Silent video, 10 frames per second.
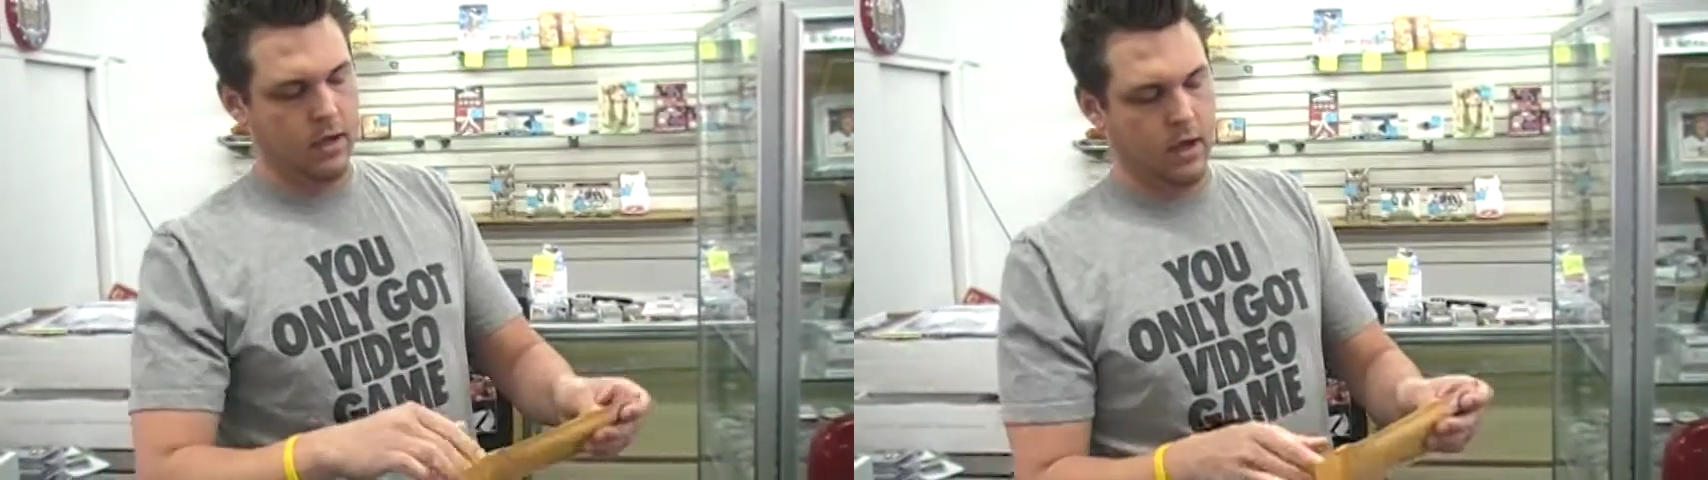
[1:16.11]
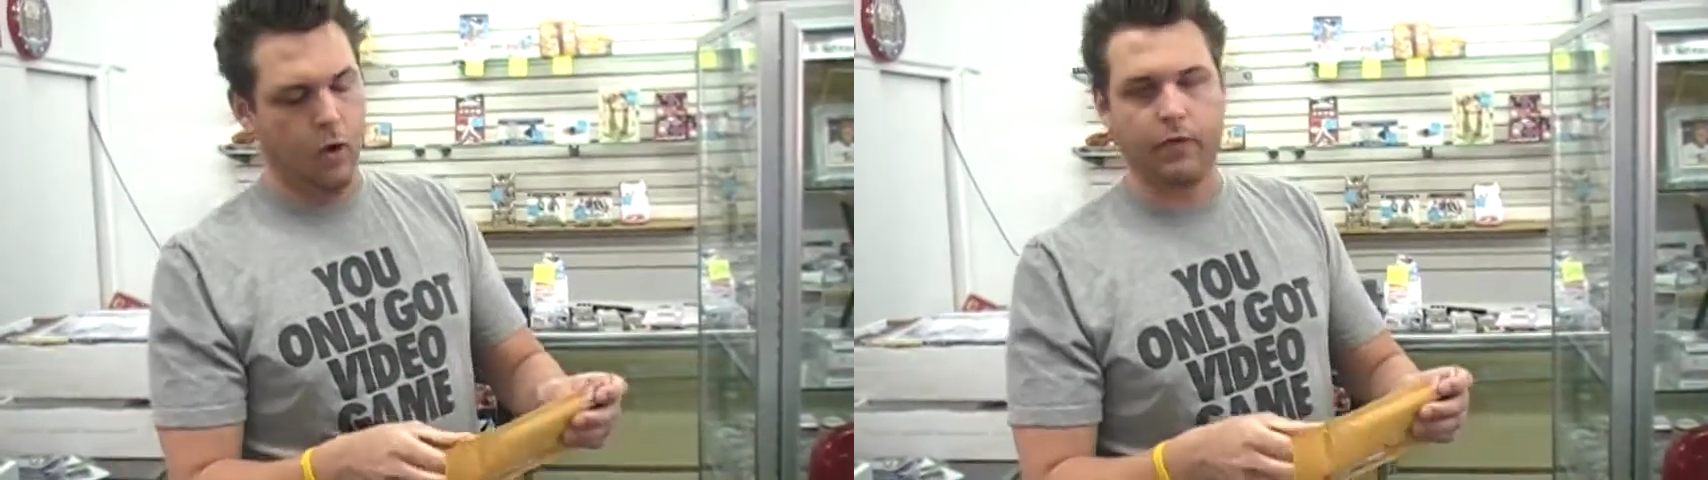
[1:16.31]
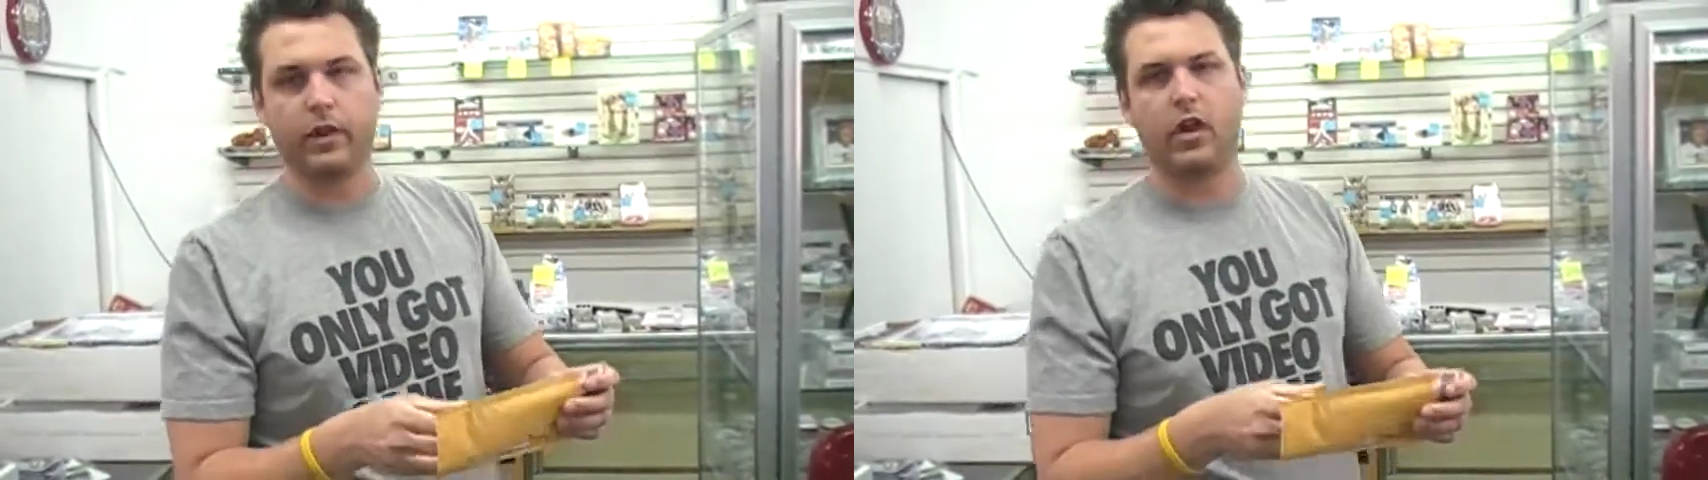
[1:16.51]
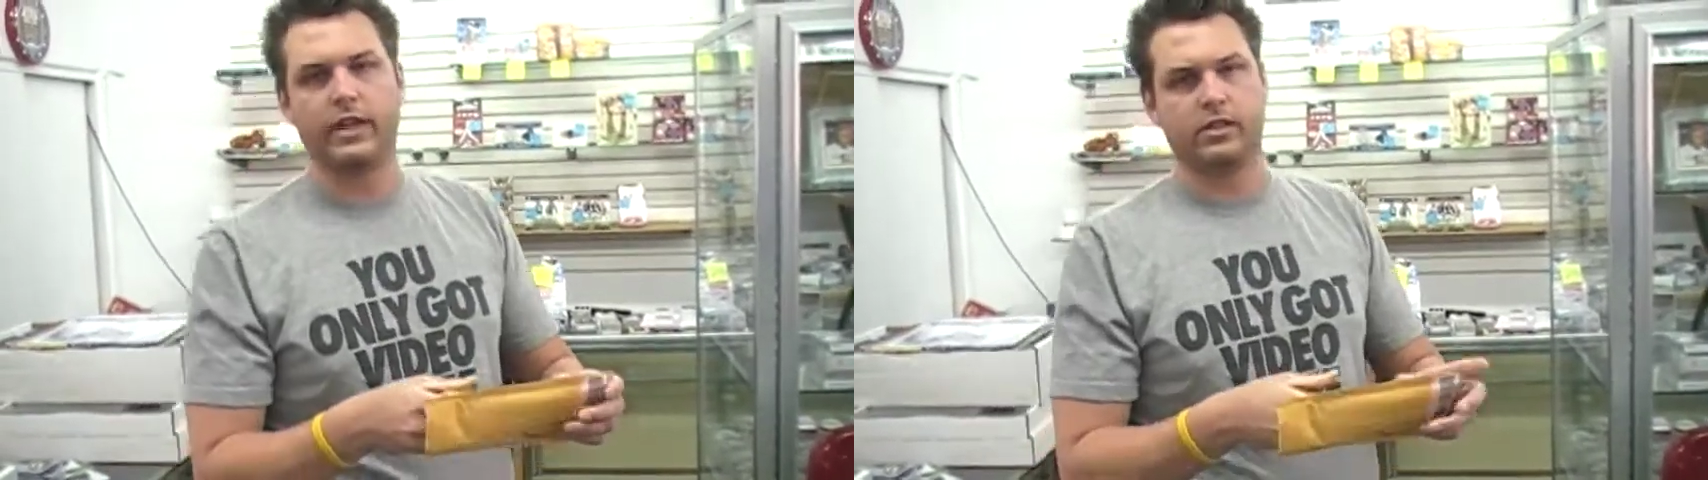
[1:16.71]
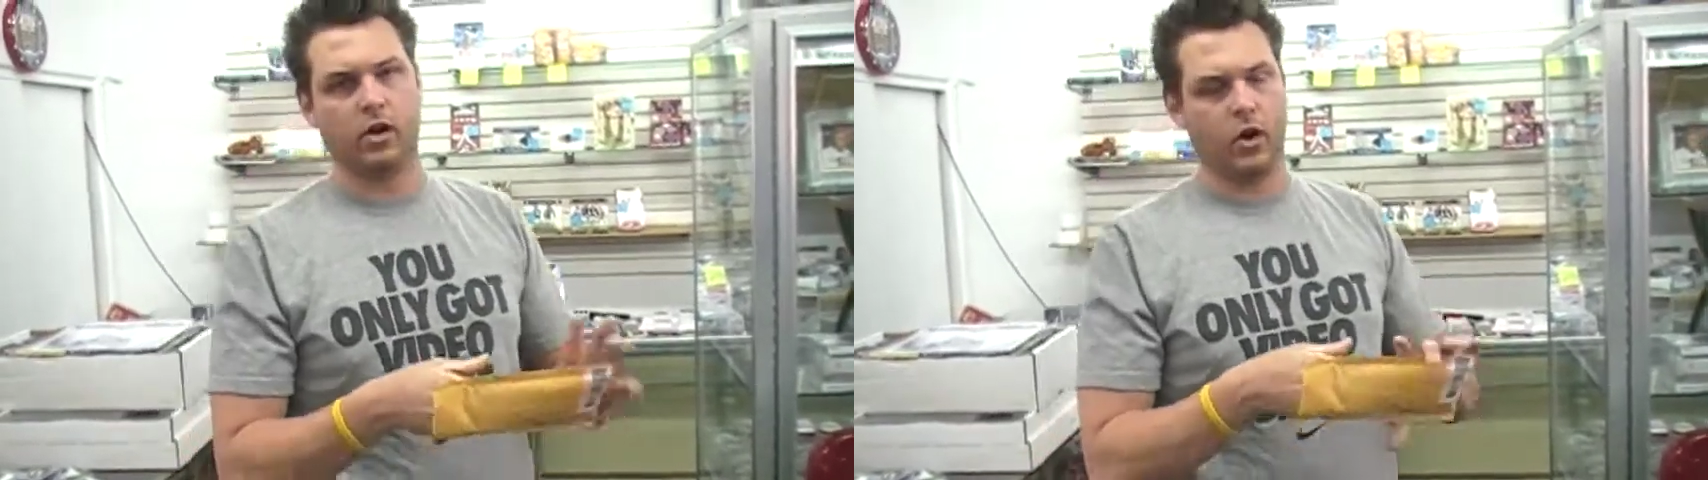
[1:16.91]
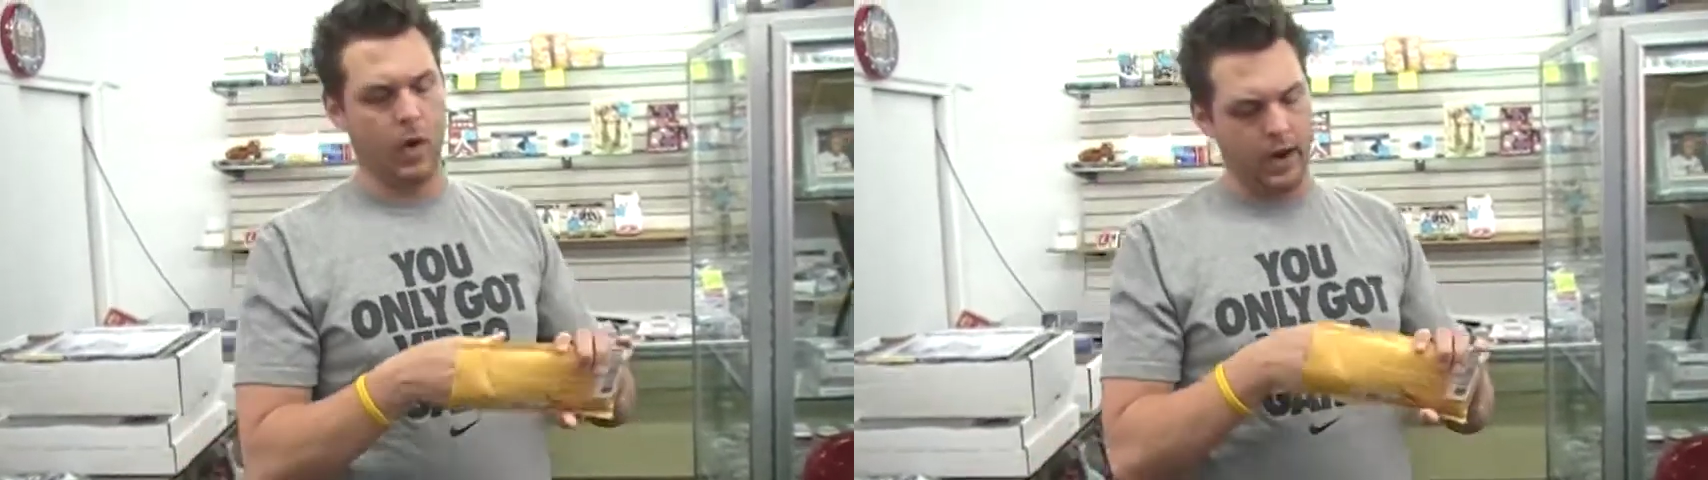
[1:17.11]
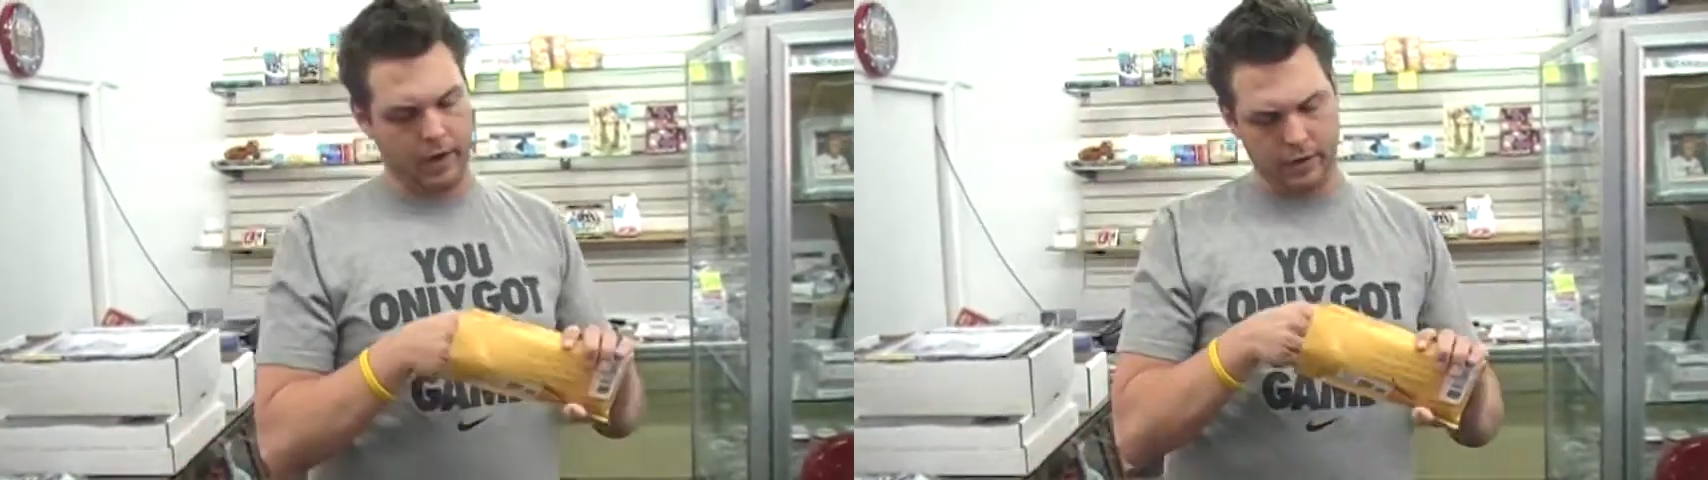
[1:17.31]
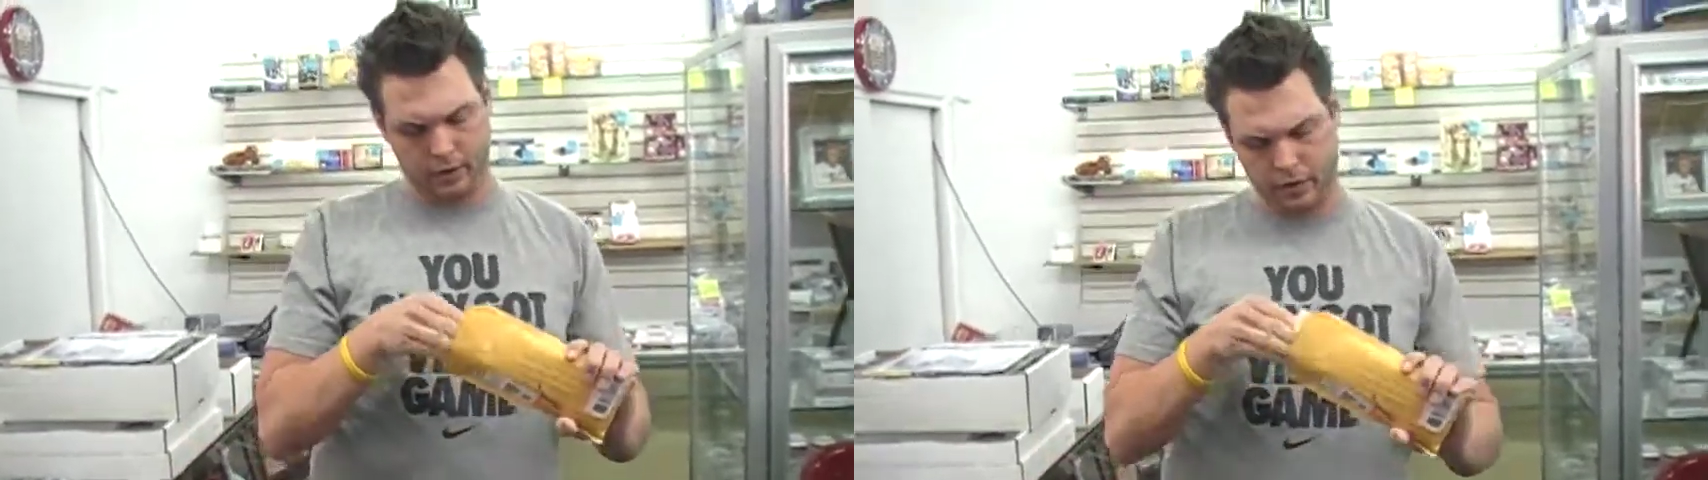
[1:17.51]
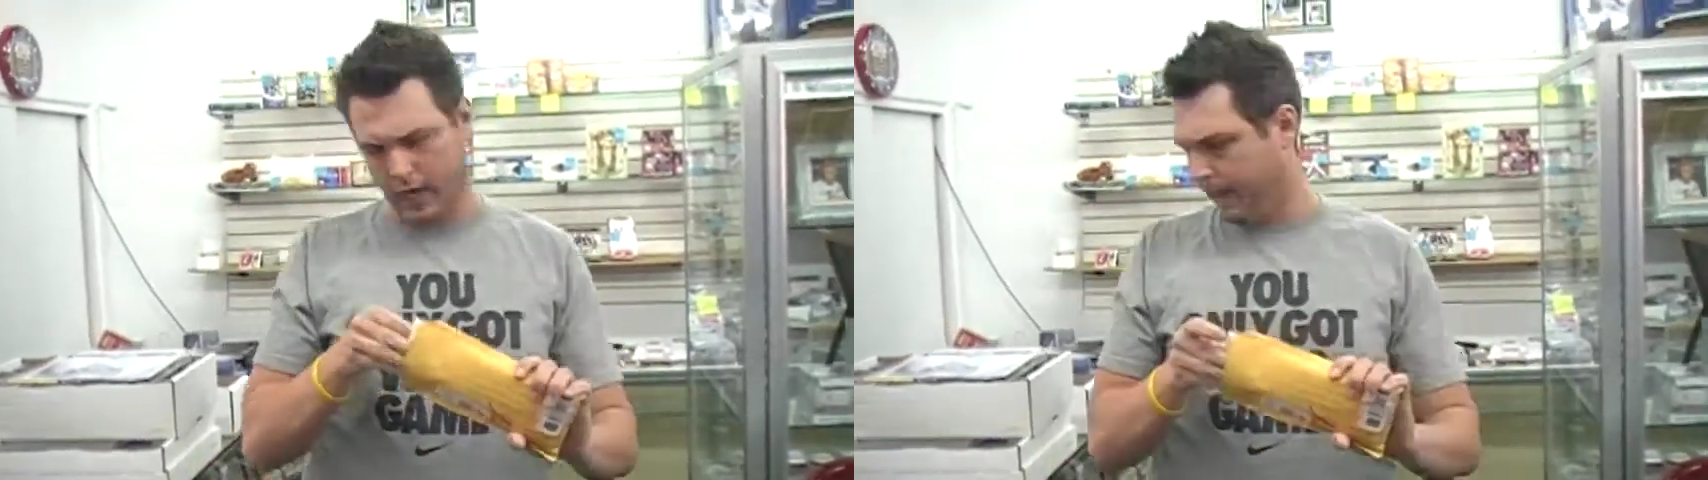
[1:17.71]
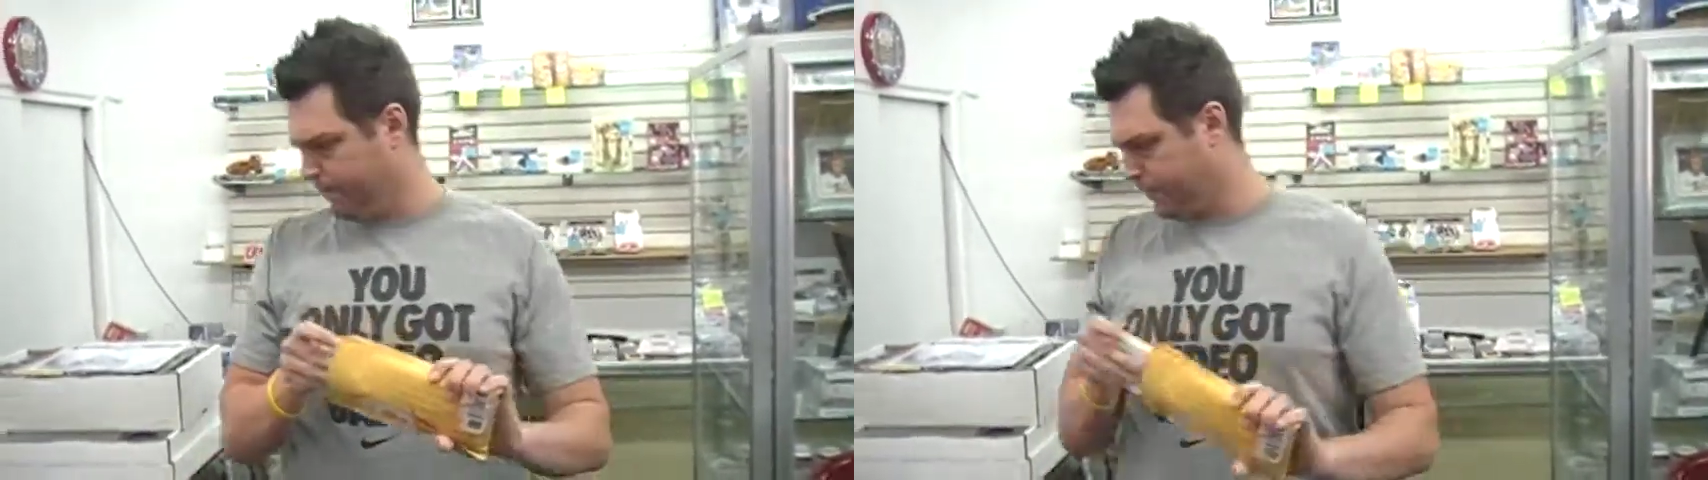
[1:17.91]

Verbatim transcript: hopefully the lights don't go out here at the shop.